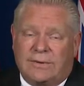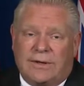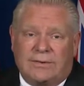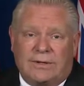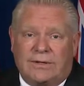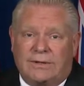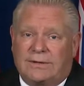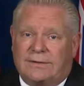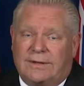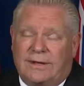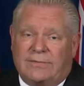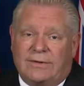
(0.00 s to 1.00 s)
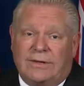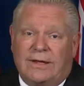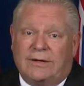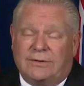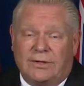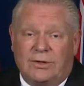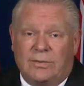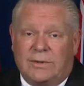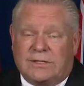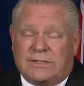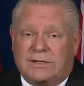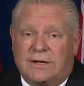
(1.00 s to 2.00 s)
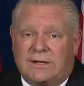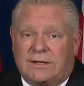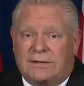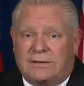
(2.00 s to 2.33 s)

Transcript: I'm going to have a lighter note because you gotta